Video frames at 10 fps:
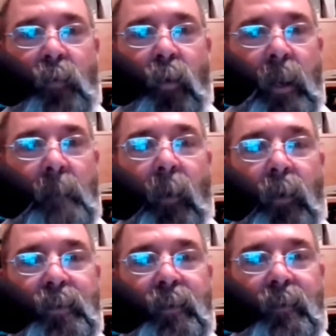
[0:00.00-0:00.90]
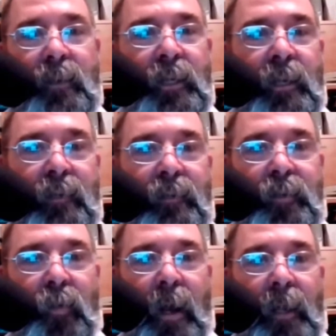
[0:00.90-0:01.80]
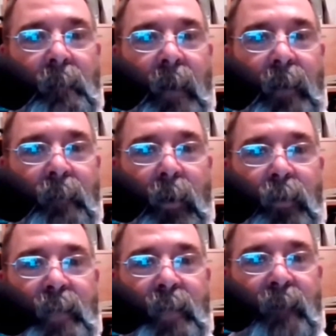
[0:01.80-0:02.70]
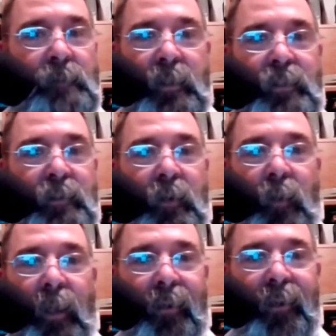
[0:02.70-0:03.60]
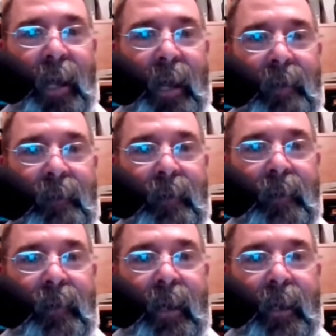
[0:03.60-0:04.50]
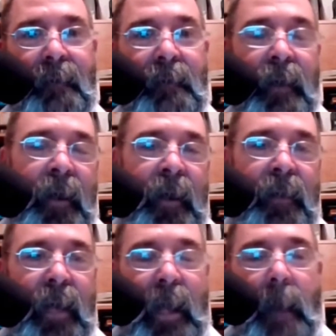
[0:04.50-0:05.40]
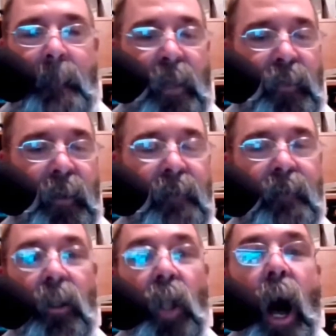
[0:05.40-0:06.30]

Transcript: like the wanted poster that you get used to walking by in the post office. Pretty soon you quit looking at it. And that happens, I think, a